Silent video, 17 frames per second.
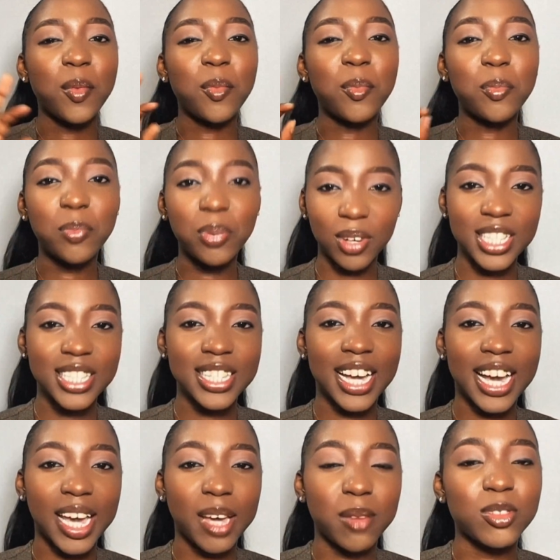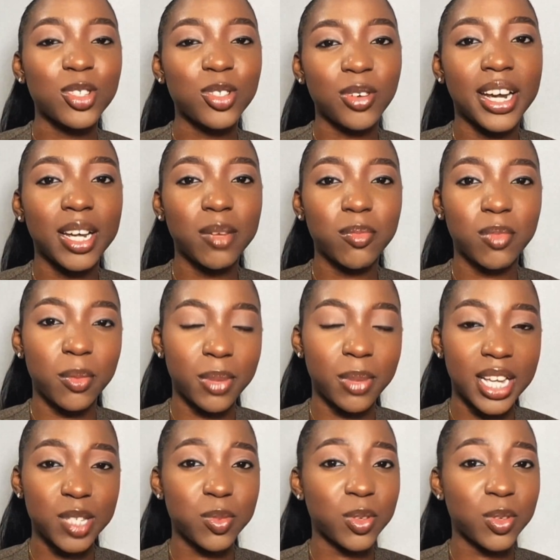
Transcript: But I am trying my best,